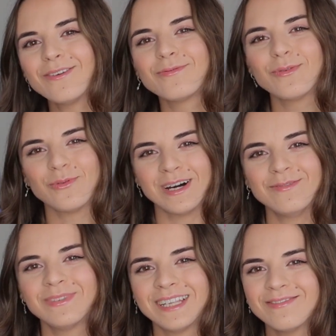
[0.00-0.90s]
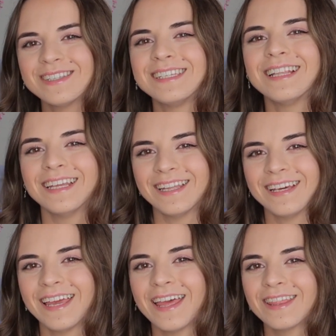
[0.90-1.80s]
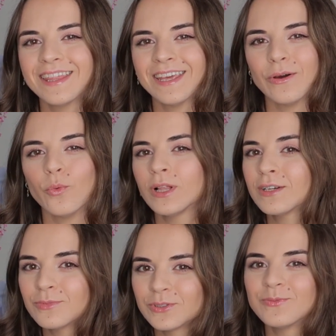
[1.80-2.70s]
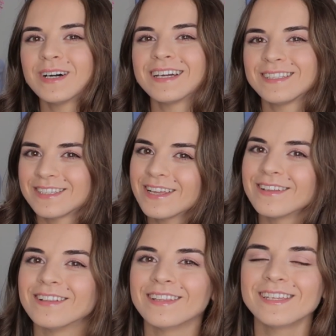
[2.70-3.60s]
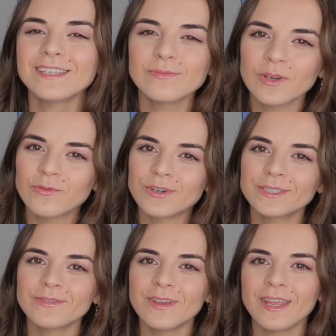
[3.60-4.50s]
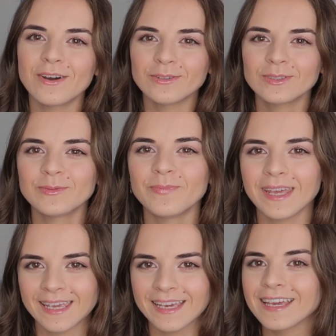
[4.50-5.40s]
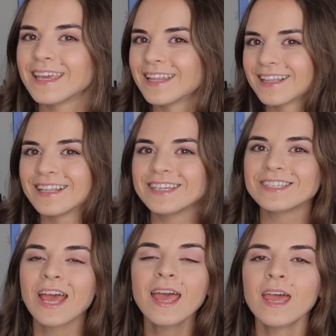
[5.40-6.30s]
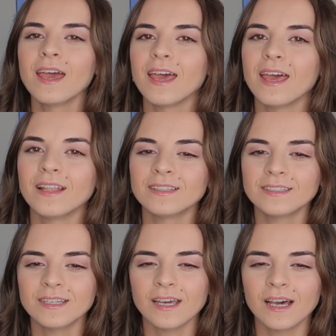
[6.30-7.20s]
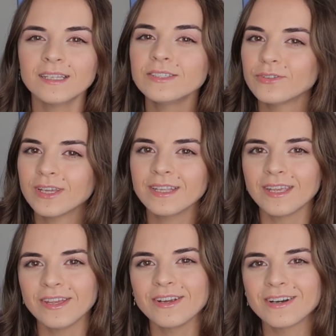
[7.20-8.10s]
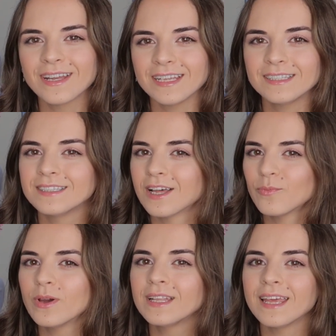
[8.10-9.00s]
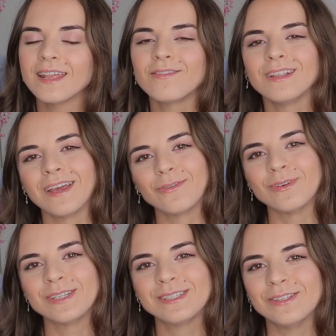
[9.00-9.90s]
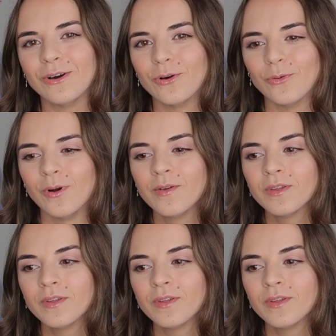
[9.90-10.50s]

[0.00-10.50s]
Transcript: everyone, my name is Elena and welcome to my channel. This is my first video speaking English, and as you can hear, it's not my native language, so